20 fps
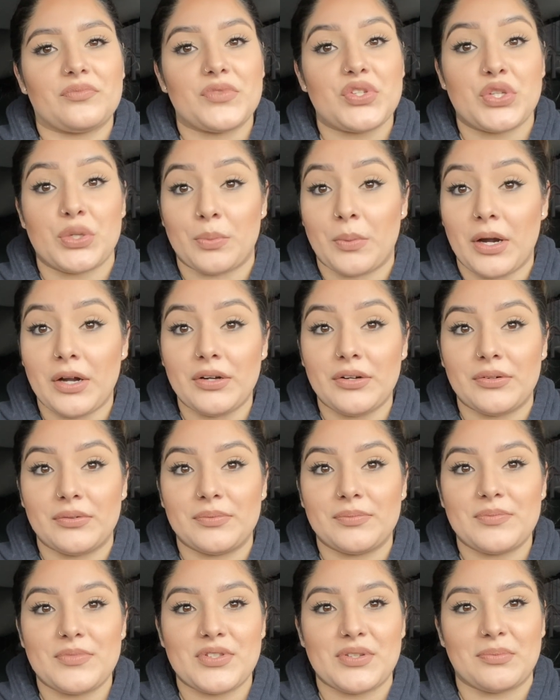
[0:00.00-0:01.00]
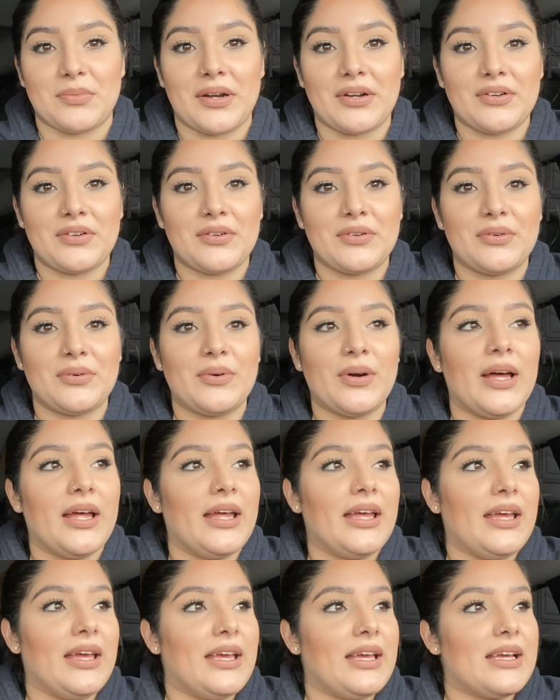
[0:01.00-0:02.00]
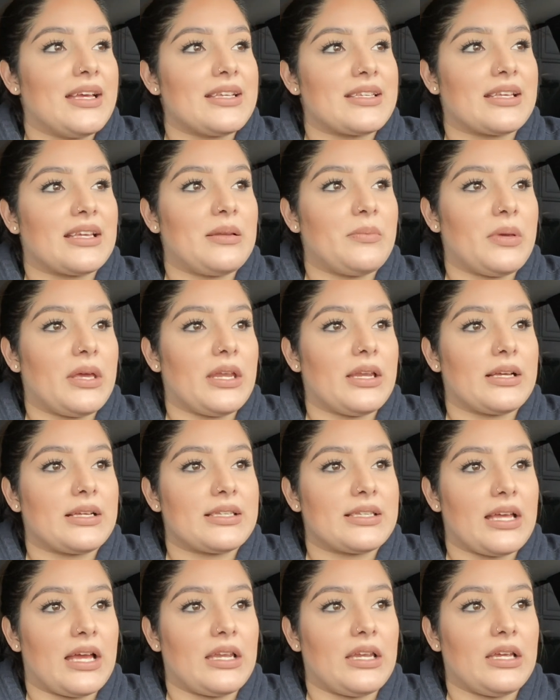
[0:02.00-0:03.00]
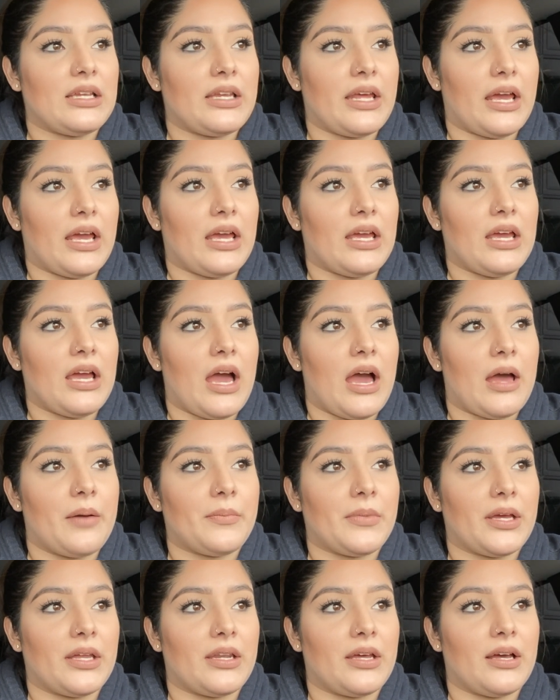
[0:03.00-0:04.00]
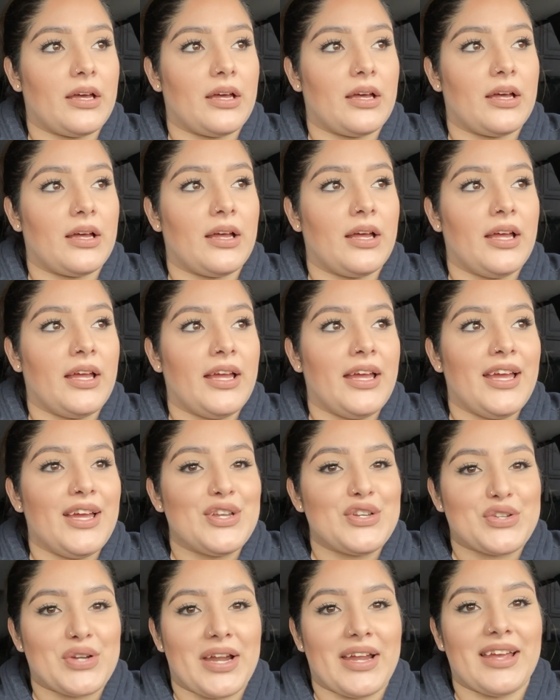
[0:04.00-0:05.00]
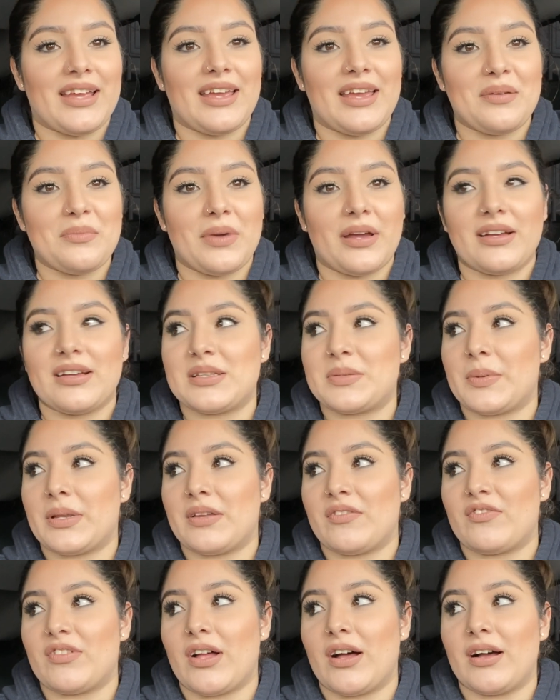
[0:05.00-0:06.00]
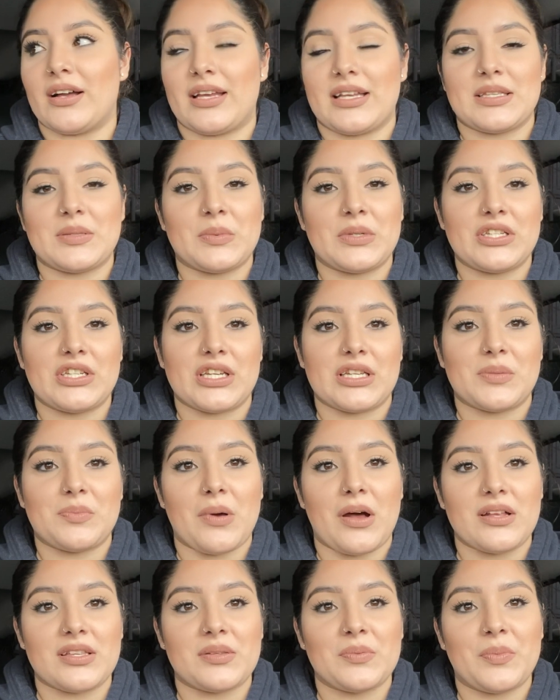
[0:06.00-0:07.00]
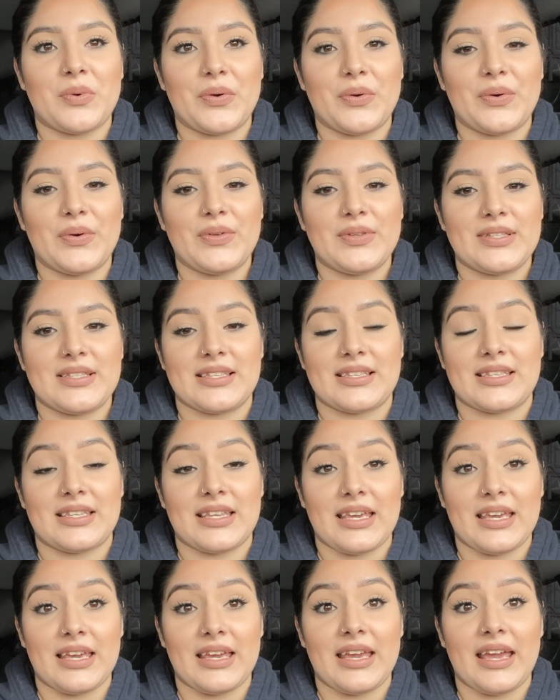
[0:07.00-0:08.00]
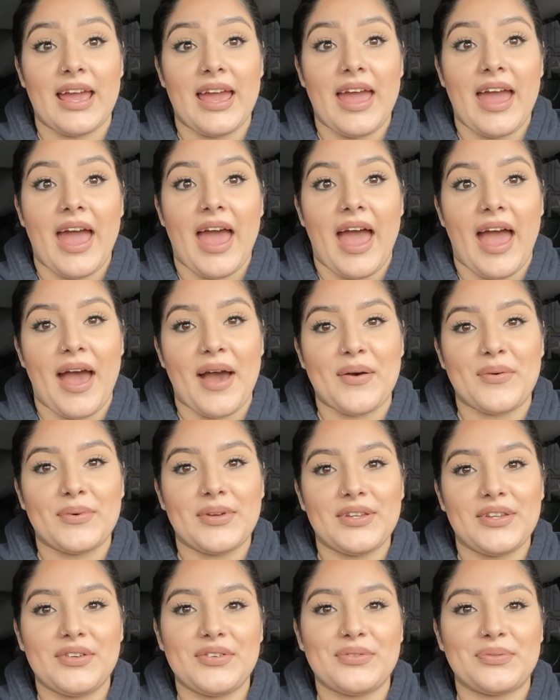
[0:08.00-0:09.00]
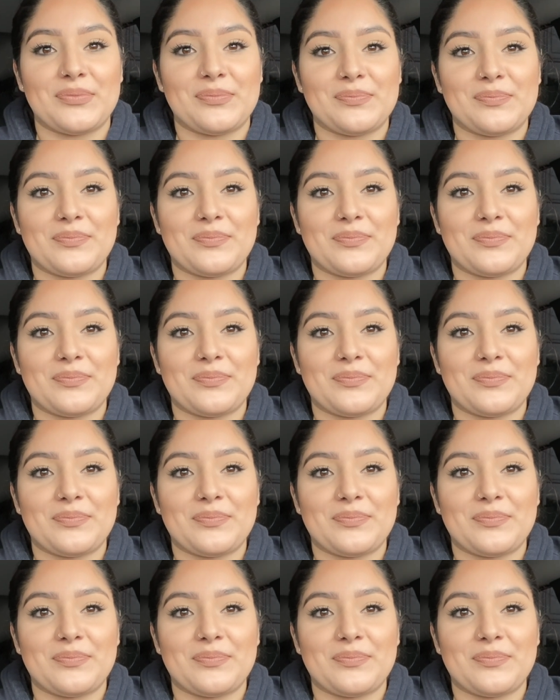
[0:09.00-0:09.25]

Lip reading: tomorrow. Tomorrow is going to be an exciting day. I'm going to try and get my husband to vlog as much as possible to see how we do.